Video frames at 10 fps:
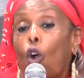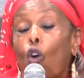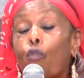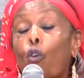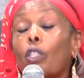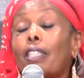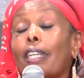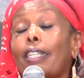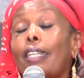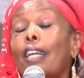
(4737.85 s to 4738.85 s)
Of course,
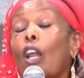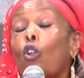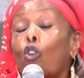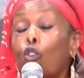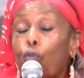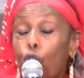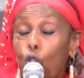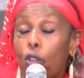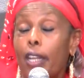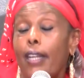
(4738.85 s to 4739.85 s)
they did a lot of
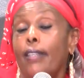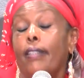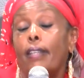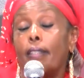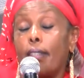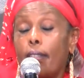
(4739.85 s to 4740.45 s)
due diligence